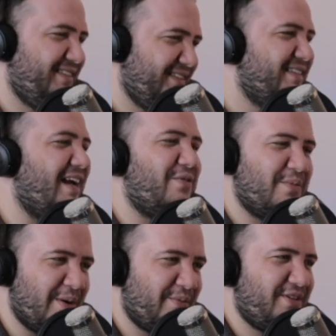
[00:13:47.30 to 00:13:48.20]
I
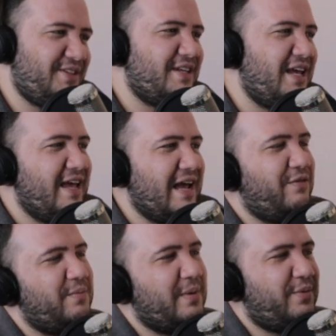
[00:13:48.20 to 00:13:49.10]
remember this. I
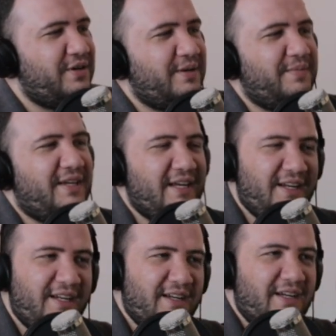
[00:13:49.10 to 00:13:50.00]
remember him
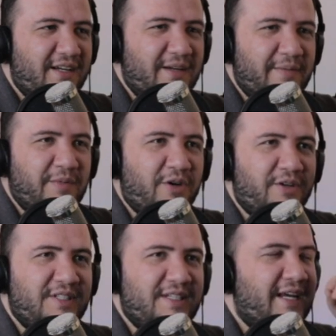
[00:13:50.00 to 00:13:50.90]
getting on
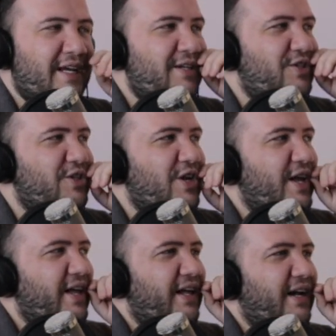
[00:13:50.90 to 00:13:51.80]
stage.
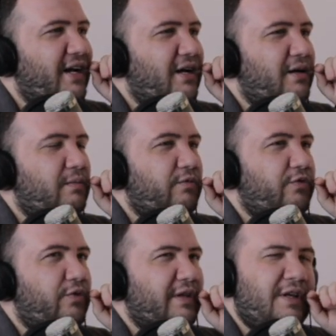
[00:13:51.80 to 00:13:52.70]
I
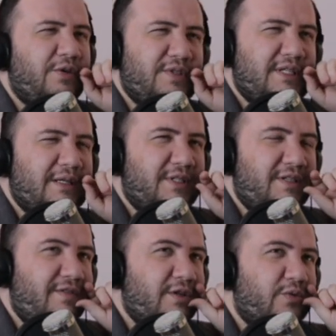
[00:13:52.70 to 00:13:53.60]
think it was the
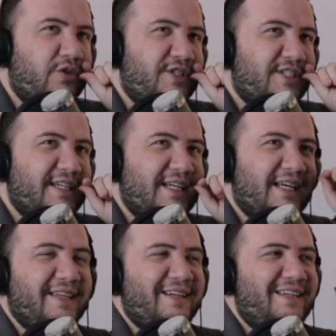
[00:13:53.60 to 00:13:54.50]
MTV Awards, and
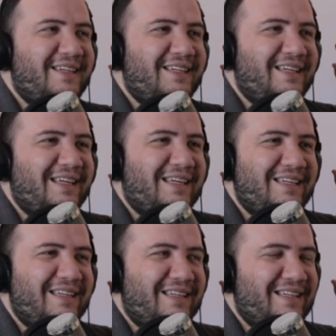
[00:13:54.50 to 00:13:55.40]
then
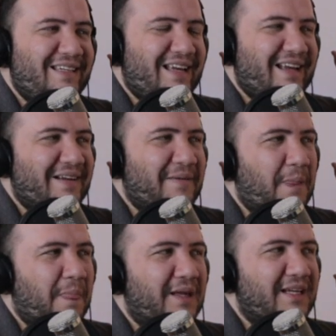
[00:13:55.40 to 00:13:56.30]
he
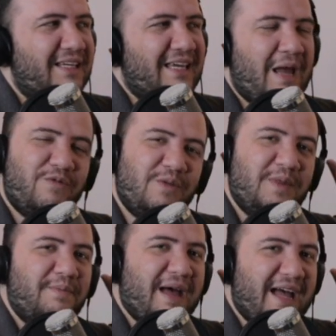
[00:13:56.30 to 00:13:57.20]
came from the
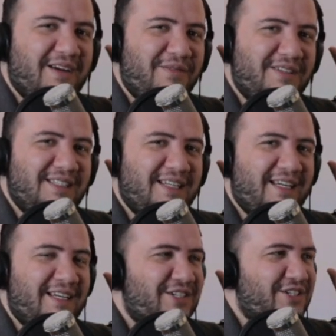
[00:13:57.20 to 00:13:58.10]
back of the
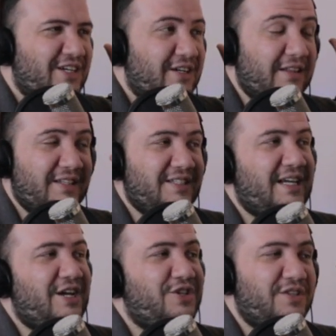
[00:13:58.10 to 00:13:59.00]
stage, not the
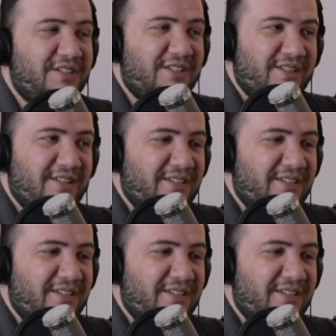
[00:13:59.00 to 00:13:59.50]
stage, the